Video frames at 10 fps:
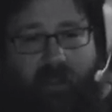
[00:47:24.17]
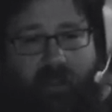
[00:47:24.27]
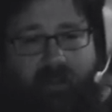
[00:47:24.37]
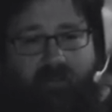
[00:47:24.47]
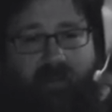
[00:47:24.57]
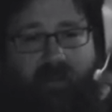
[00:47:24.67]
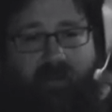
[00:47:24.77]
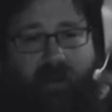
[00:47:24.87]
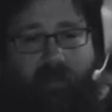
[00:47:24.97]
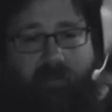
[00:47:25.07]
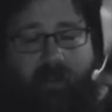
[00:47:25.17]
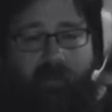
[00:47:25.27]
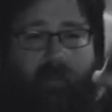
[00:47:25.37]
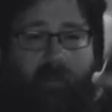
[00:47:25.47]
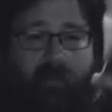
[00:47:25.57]
He's never had people
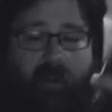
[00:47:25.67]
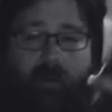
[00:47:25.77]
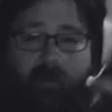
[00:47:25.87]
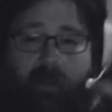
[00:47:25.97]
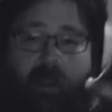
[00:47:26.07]
come up and go,